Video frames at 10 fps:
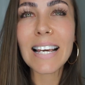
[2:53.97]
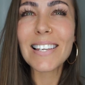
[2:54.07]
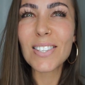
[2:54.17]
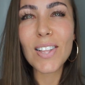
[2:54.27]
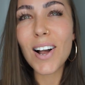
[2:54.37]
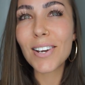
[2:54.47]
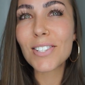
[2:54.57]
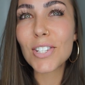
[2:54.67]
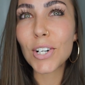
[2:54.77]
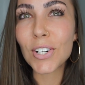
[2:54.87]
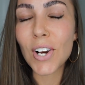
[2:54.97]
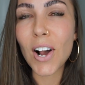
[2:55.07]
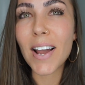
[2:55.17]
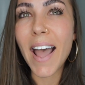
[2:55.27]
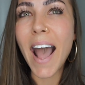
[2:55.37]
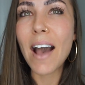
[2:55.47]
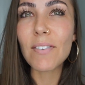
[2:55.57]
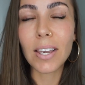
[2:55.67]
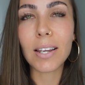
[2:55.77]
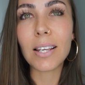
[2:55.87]
As long as you're not
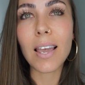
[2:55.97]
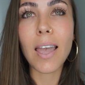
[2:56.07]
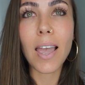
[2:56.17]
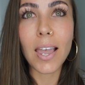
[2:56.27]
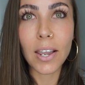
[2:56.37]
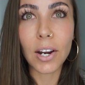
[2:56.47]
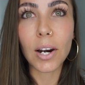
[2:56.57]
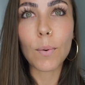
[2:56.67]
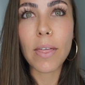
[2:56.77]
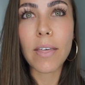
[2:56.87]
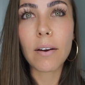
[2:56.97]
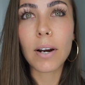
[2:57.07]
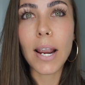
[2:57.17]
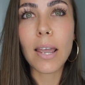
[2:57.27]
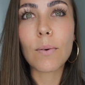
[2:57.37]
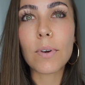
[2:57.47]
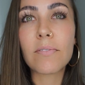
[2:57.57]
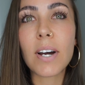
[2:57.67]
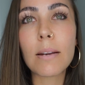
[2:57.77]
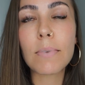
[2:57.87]
having any anger with it, right?
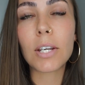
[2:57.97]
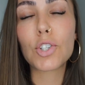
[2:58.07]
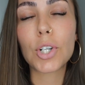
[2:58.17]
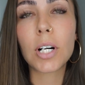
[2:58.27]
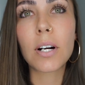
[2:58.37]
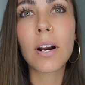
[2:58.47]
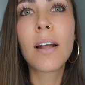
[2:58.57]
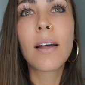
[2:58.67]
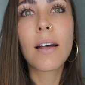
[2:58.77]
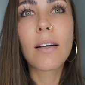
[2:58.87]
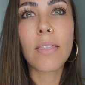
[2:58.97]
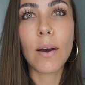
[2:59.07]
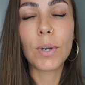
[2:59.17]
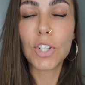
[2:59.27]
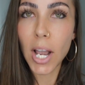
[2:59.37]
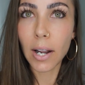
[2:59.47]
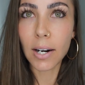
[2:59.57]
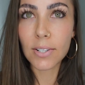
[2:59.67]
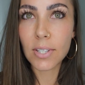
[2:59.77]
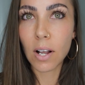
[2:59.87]
We've got to make sure that we check
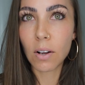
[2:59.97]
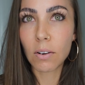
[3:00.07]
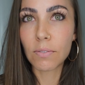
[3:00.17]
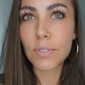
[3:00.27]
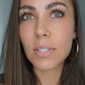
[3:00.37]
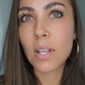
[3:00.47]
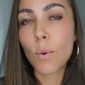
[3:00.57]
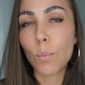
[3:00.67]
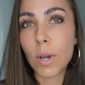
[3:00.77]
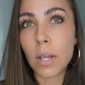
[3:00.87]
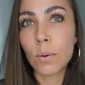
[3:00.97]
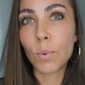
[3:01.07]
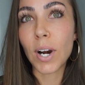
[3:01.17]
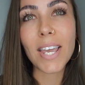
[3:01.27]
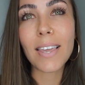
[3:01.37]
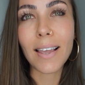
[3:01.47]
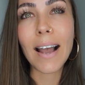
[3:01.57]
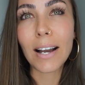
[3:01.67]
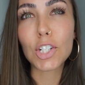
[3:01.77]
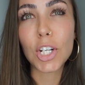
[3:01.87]
ourselves when we're taking
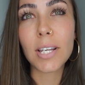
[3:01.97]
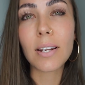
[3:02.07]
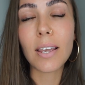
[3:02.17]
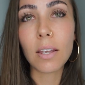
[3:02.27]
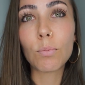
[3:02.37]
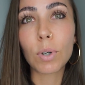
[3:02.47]
action in